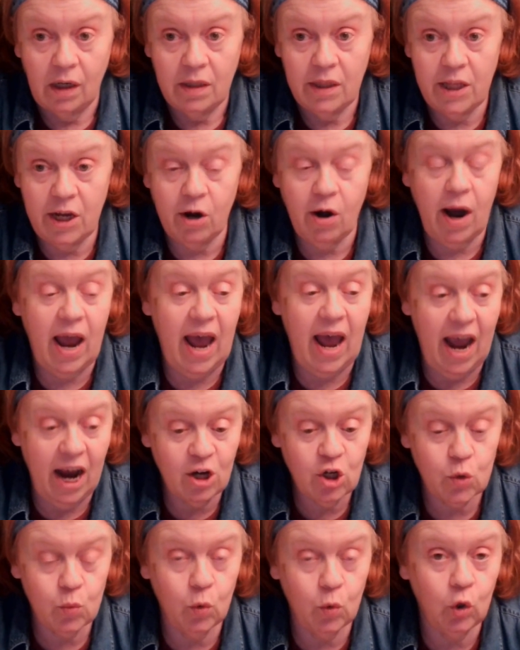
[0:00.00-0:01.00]
They're
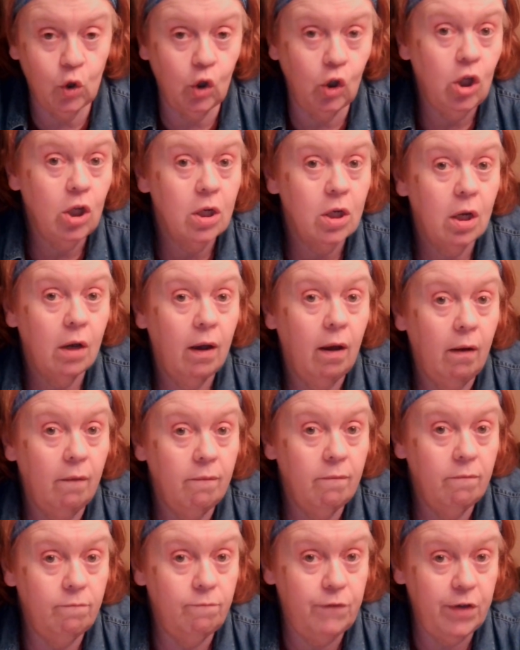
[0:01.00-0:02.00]
actual
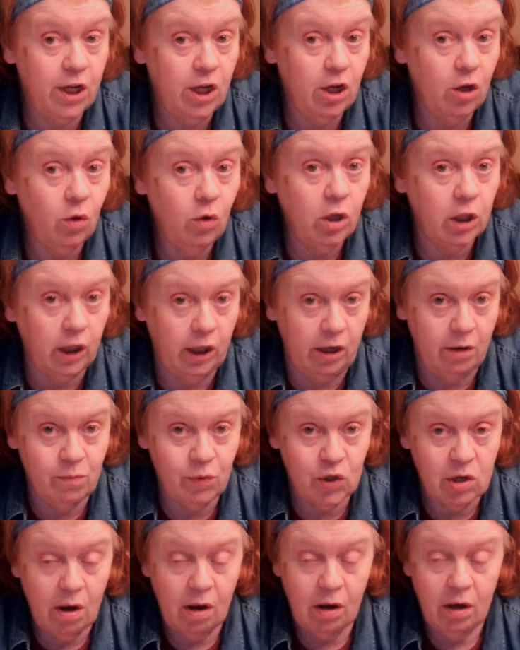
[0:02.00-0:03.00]
video
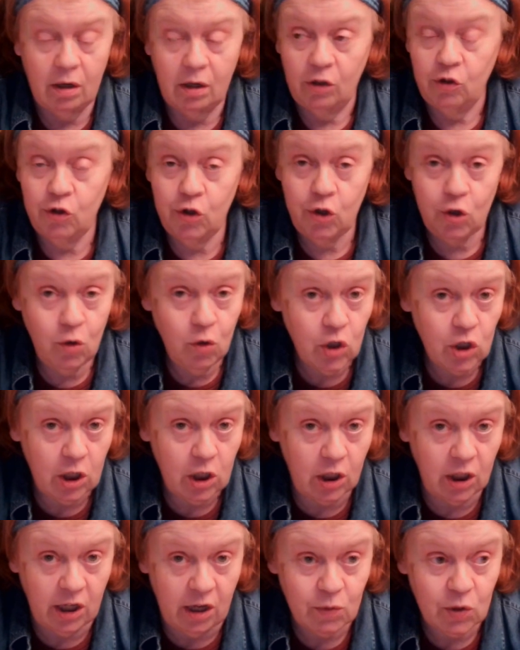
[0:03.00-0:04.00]
clips, news
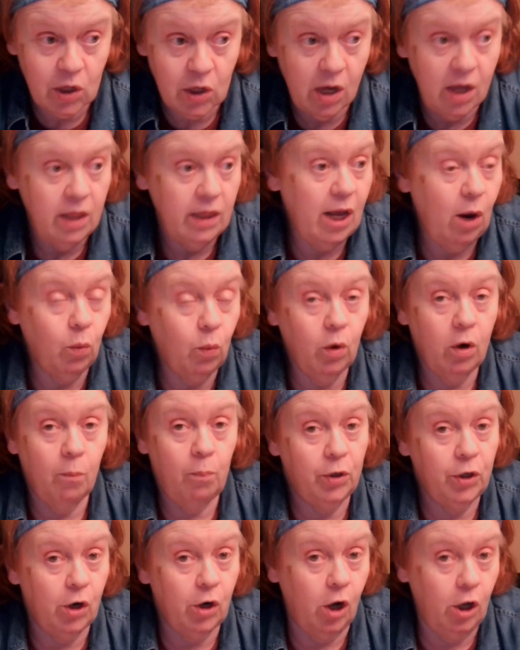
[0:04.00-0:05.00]
clips, that were
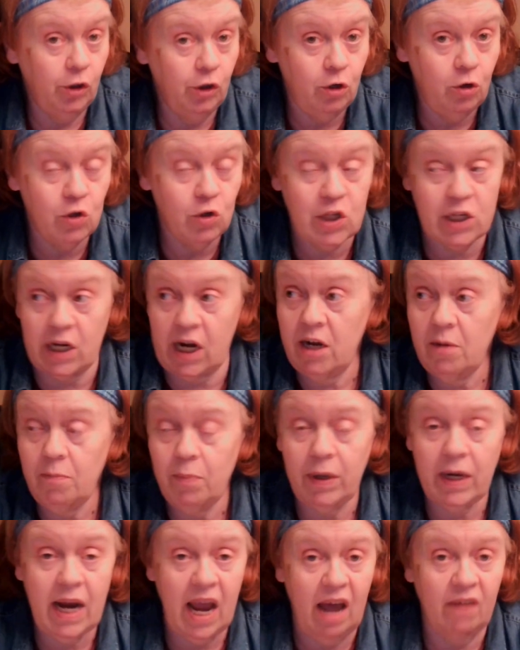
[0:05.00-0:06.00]
put on the news. Did
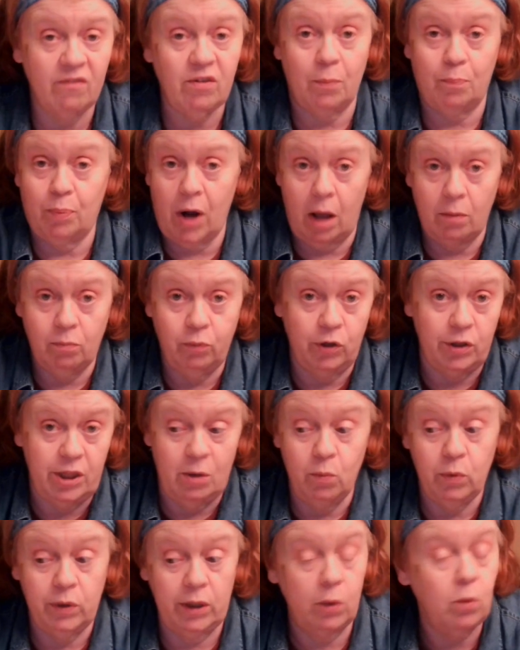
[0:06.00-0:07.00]
anybody have a problem with
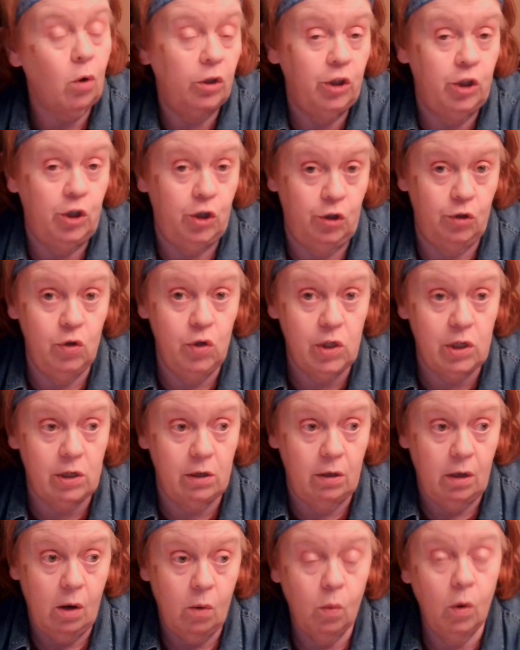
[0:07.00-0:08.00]
them when they were on the news?
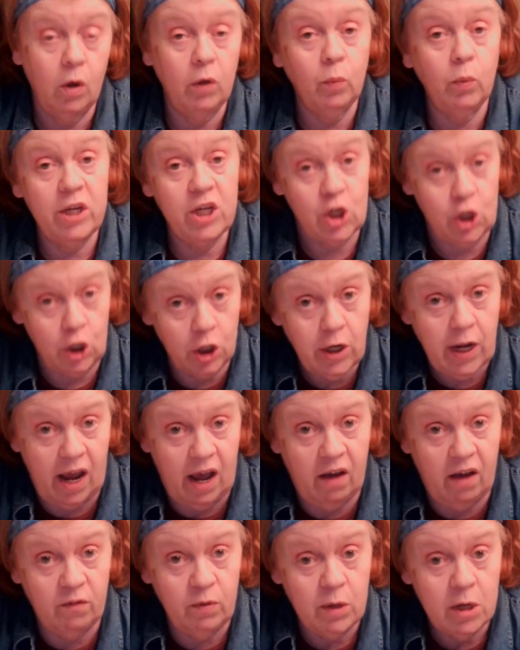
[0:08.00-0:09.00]
Well, we should
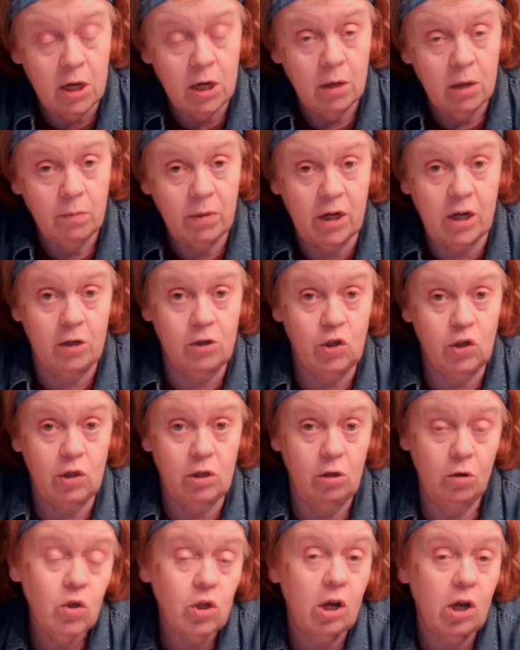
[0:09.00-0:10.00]
have, because
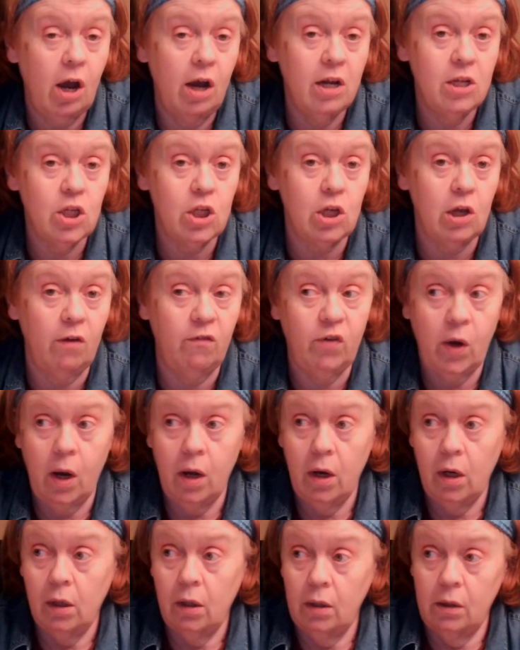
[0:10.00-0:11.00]
those kinds of
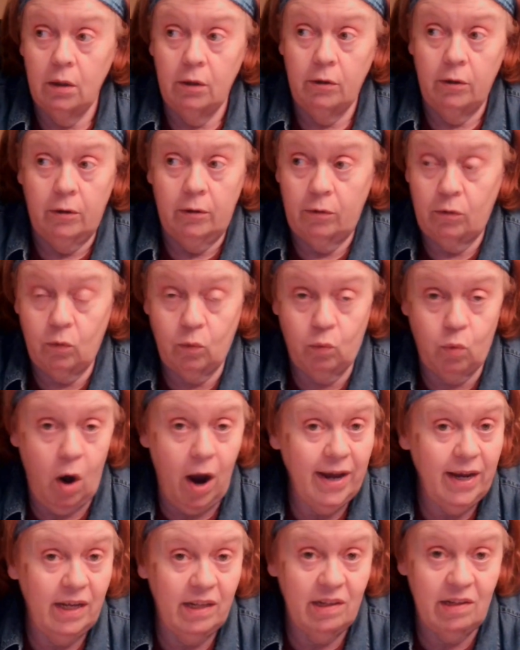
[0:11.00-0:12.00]

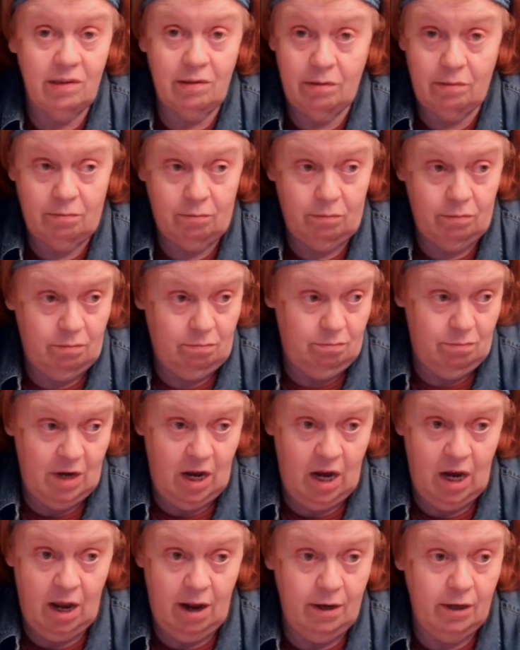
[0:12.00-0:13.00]
riot
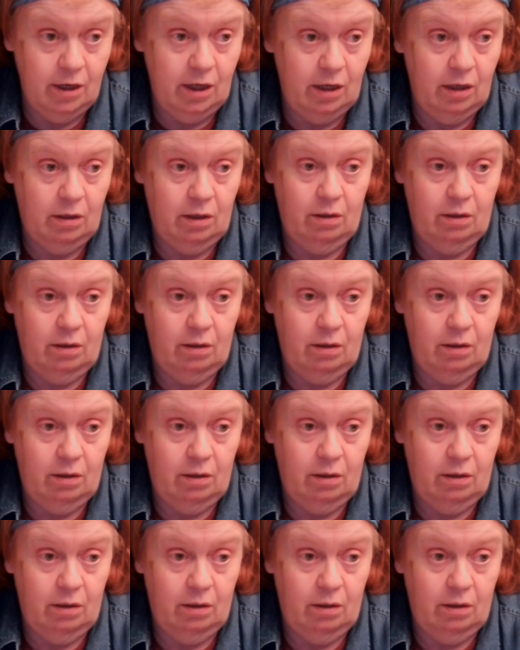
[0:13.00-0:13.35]
and